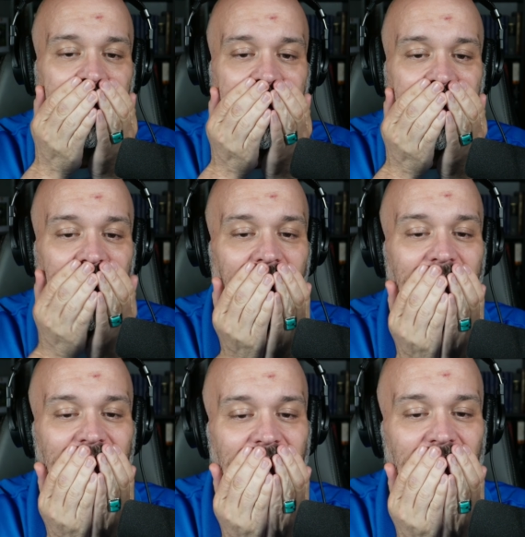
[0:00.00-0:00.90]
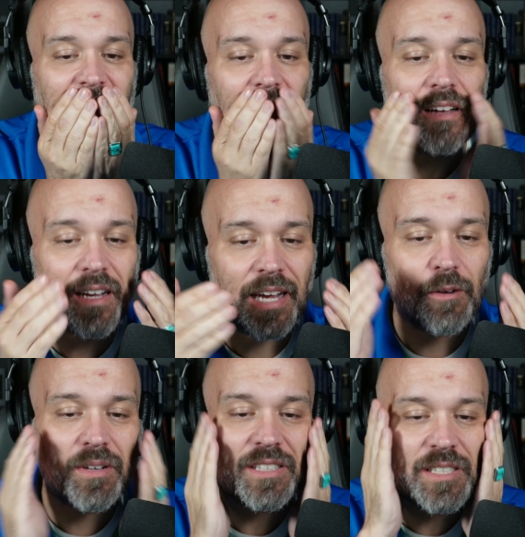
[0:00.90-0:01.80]
nothing at all. Can't
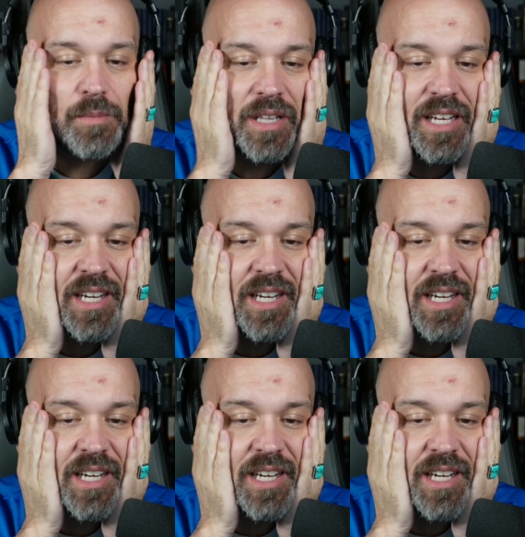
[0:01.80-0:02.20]
really simulate.